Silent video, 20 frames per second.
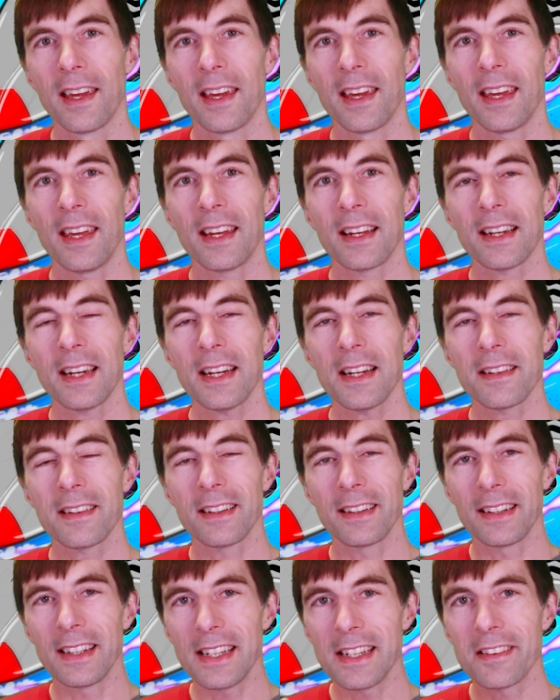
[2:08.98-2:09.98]
it kind of
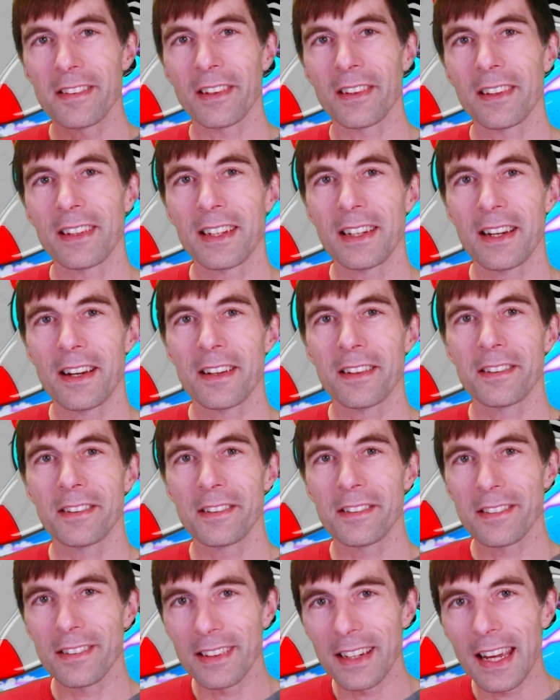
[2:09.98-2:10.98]
deletes all the
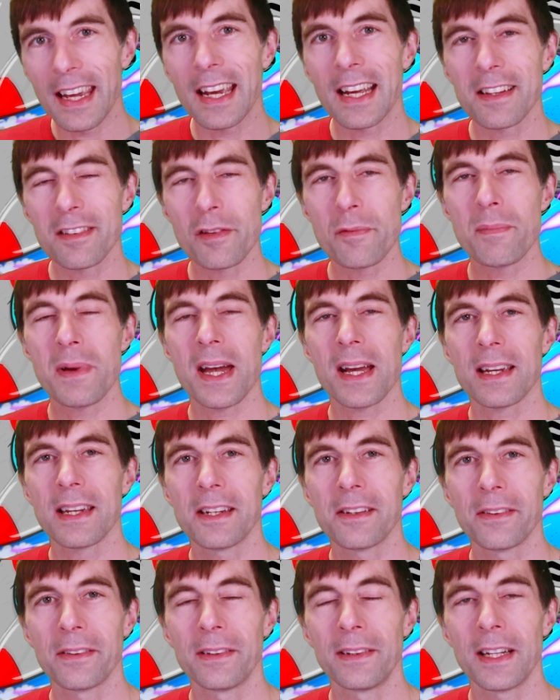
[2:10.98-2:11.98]
characters and adds them back
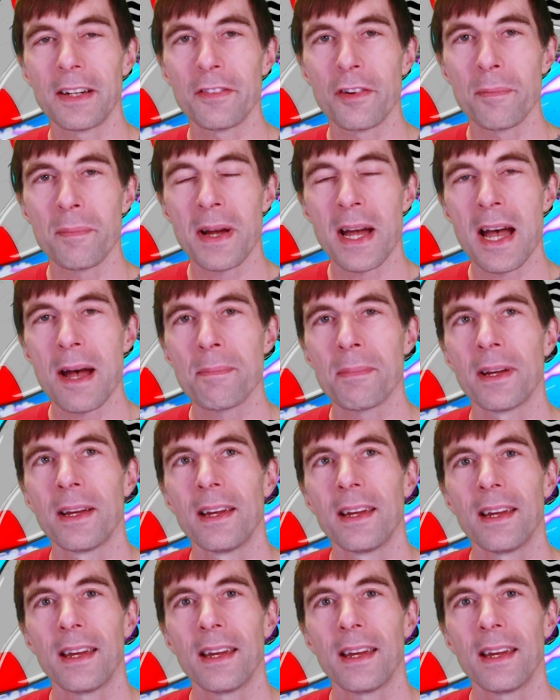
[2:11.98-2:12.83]
into a level map,